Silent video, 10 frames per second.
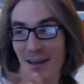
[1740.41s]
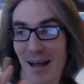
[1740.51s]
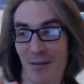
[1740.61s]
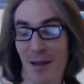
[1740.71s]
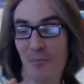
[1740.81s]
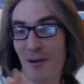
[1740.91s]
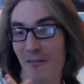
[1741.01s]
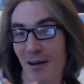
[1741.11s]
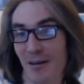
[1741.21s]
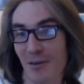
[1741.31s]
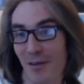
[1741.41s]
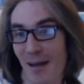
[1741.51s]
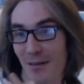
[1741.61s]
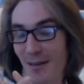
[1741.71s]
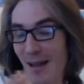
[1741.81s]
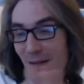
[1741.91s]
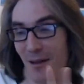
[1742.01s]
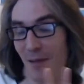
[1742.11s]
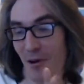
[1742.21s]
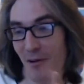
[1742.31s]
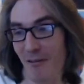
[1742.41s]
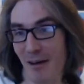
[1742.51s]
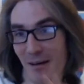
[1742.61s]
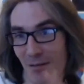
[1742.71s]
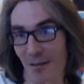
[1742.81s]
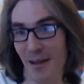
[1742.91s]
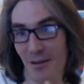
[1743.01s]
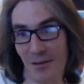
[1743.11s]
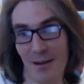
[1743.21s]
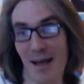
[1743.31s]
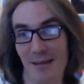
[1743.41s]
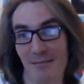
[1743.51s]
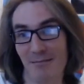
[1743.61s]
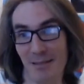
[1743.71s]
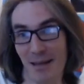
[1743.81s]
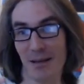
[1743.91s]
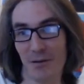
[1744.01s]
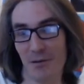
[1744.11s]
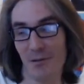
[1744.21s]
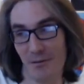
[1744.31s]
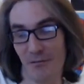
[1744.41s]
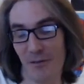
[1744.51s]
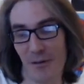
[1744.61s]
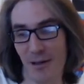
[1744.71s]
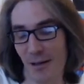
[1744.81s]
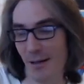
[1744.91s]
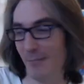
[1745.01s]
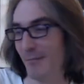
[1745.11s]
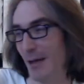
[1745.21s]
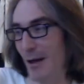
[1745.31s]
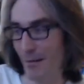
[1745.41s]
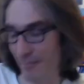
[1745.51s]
like, it's the last time you're ever gonna do that. It's the last time you're ever gonna see your dad. You physically.